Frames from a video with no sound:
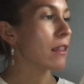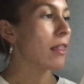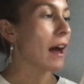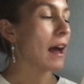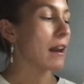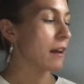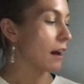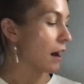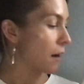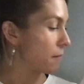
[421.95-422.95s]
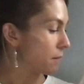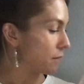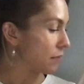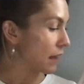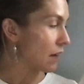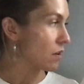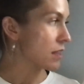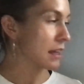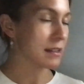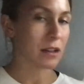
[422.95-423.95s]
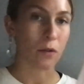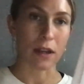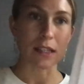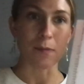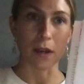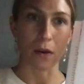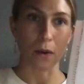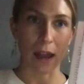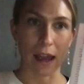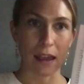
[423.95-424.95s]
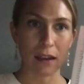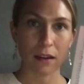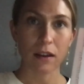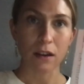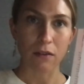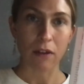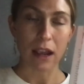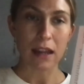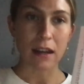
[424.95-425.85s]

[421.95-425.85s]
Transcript: that um, that everything isn't going to be okay right?